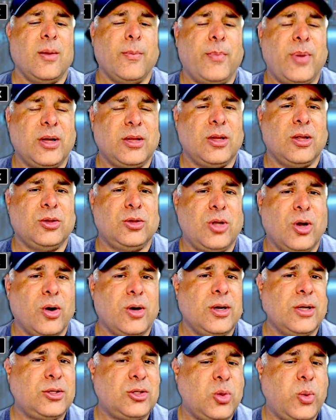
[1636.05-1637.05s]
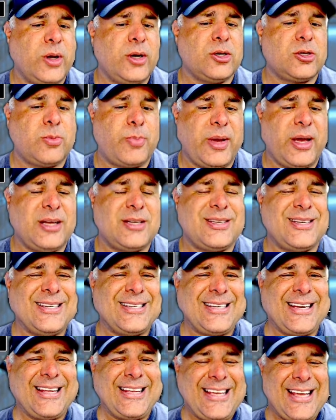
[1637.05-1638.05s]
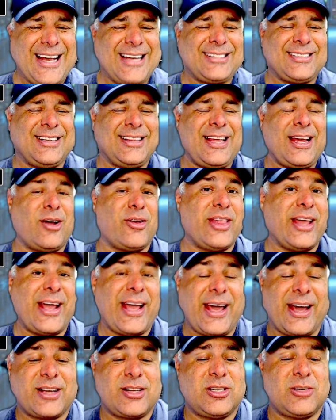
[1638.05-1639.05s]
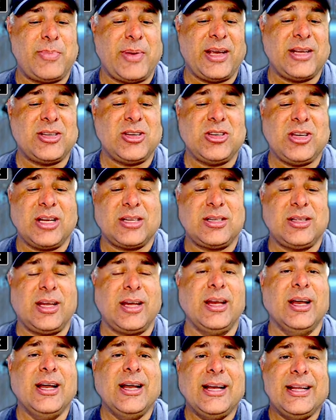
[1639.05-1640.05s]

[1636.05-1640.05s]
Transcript: but during the Twitter spaces yesterday, or the X spaces yesterday,